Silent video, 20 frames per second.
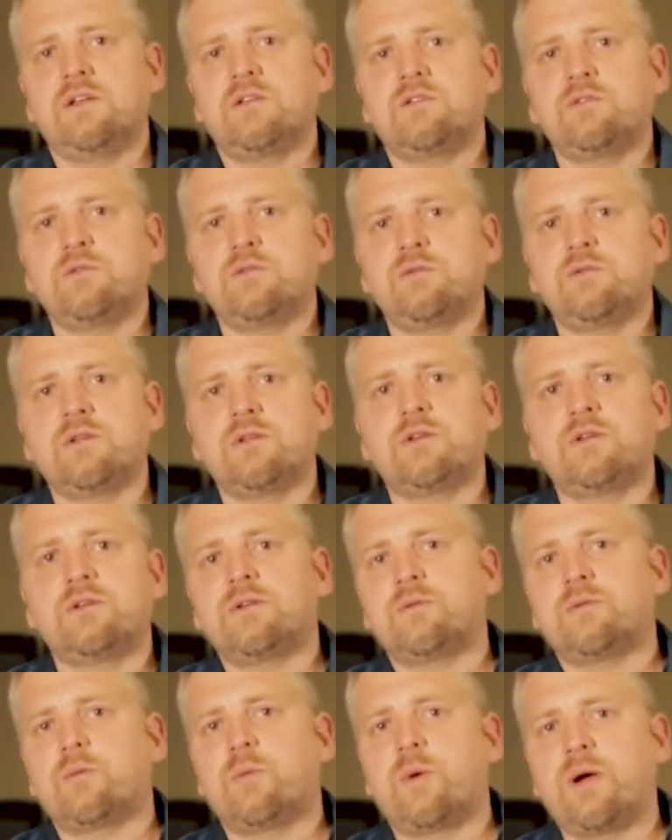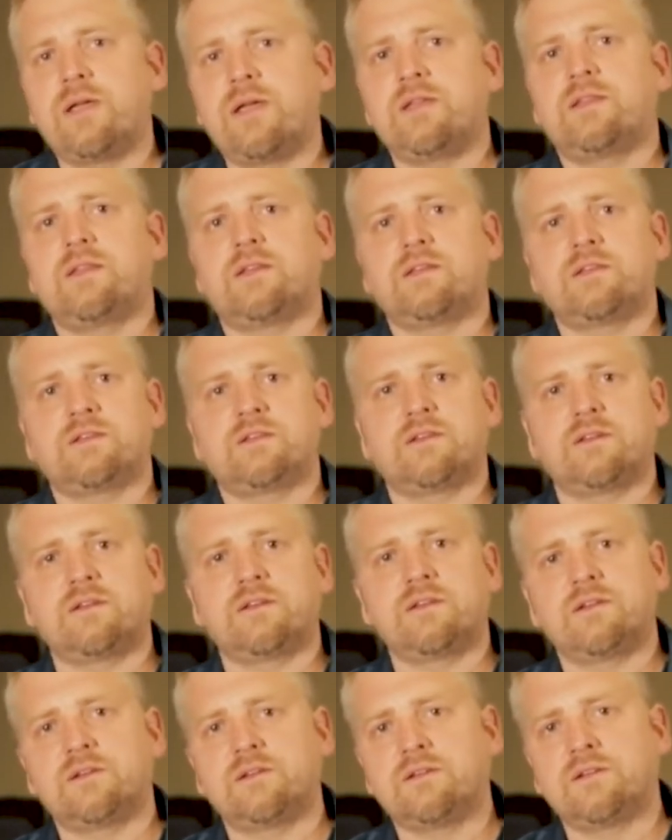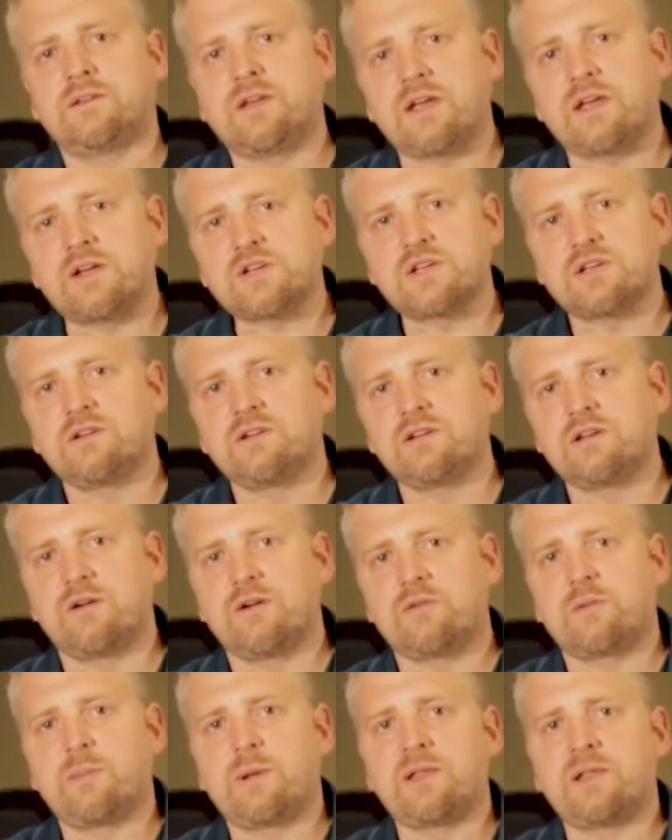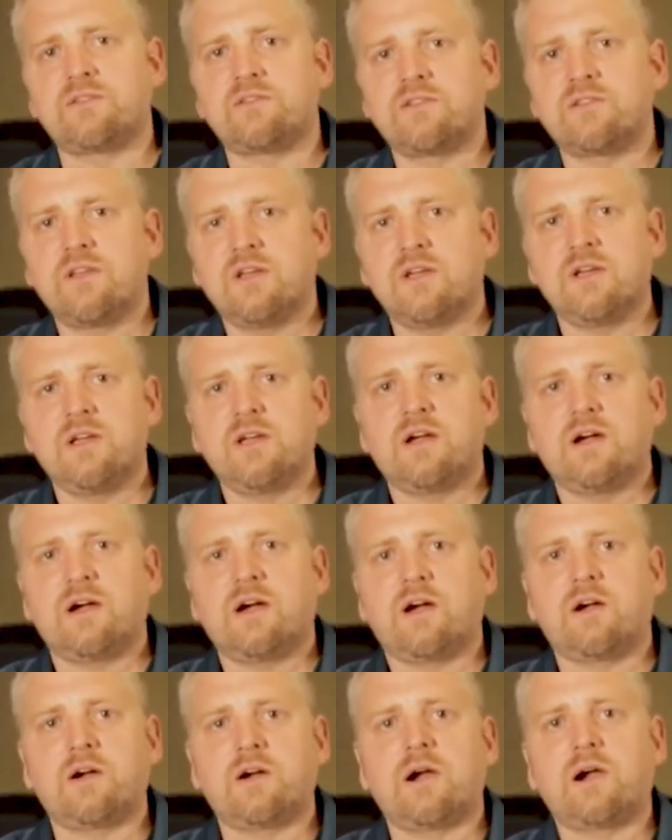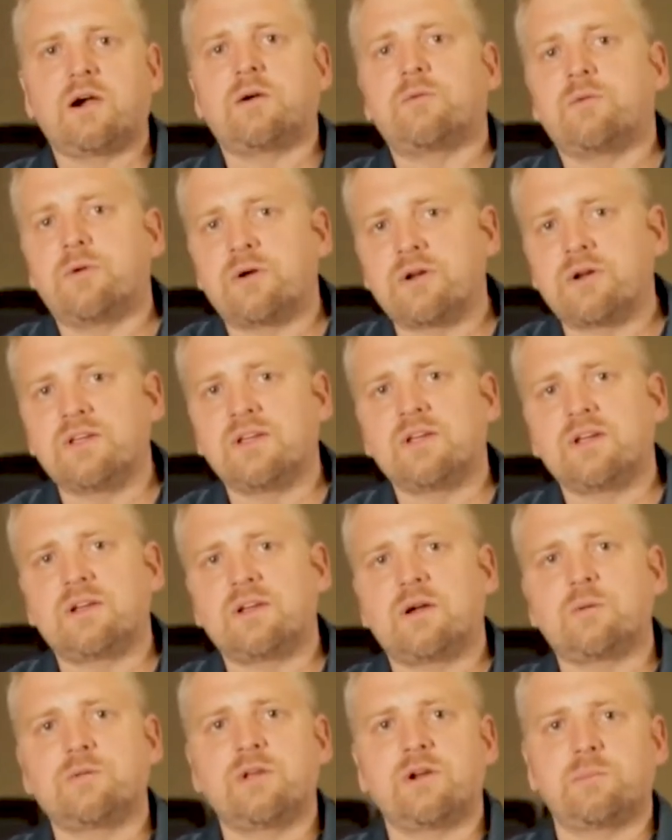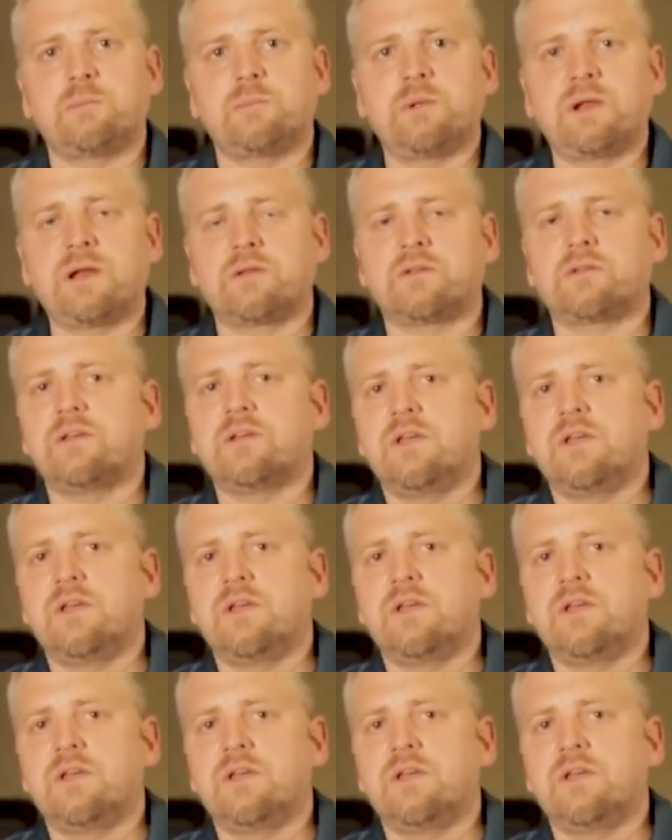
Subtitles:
to the way that the national governments are working and how they're built.